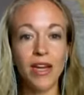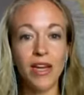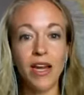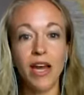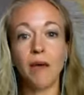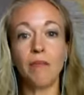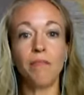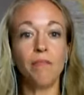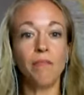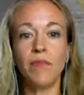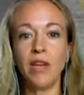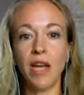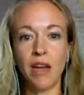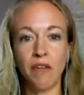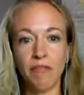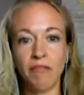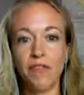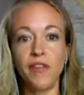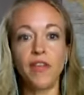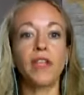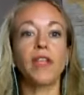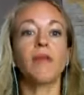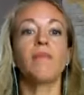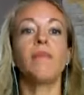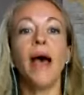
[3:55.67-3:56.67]
Not
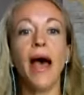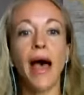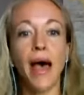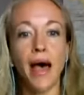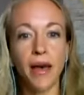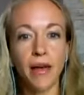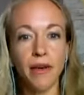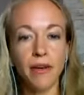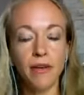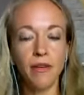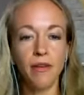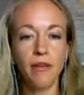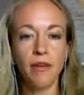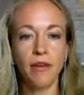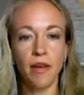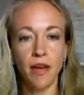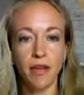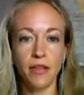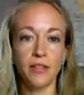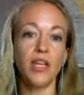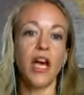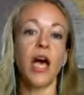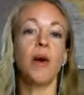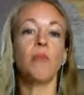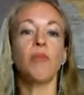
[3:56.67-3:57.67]
feeling bad on
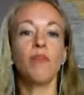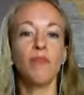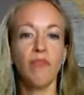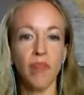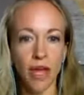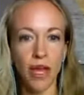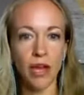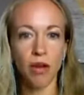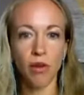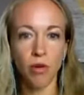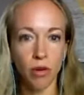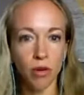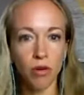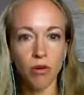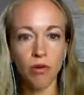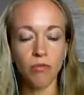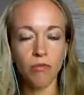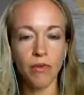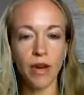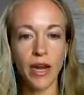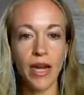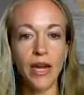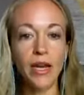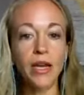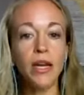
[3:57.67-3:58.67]
top of anger,
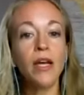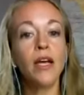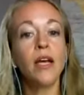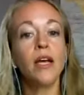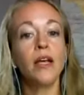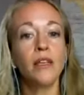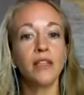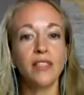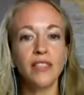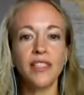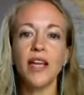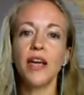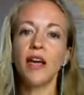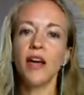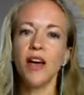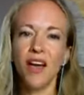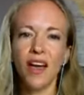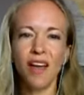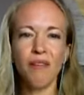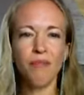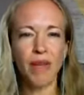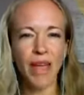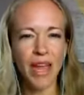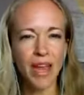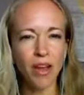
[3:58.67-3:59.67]
right? To say,
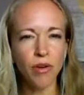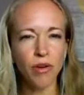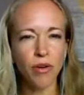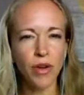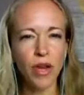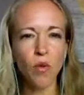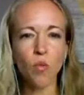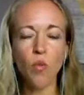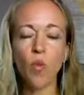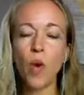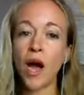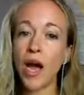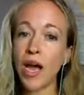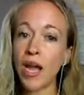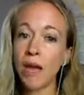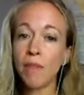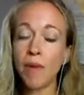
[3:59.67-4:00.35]
I'm angry. Why am